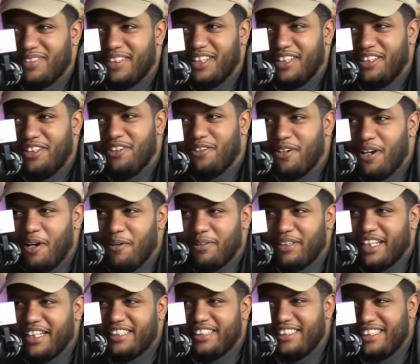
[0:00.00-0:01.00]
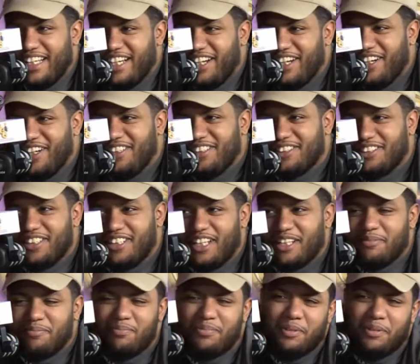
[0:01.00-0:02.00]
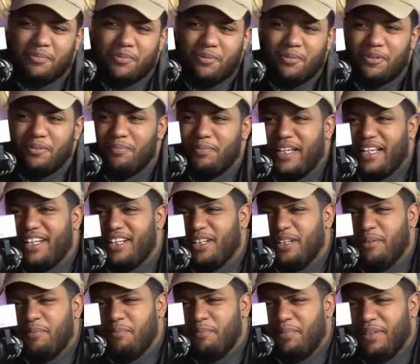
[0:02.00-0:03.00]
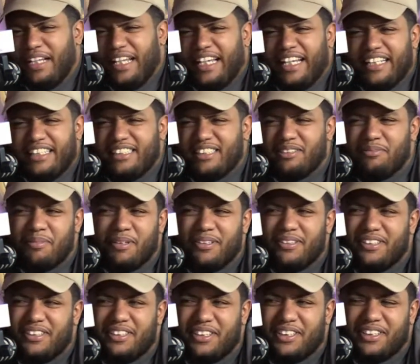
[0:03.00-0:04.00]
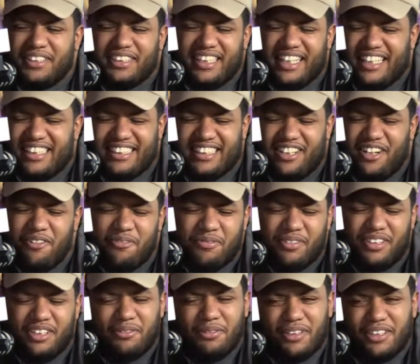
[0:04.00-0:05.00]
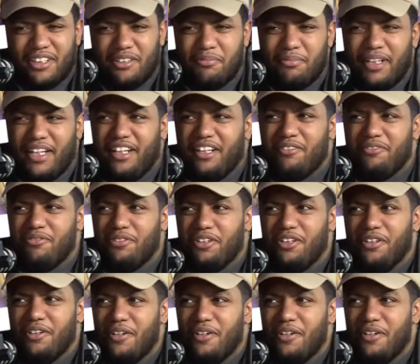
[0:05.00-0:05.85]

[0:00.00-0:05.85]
you know, I would get stares, or like people would make complaints about certain things that aren't really worth complaining for.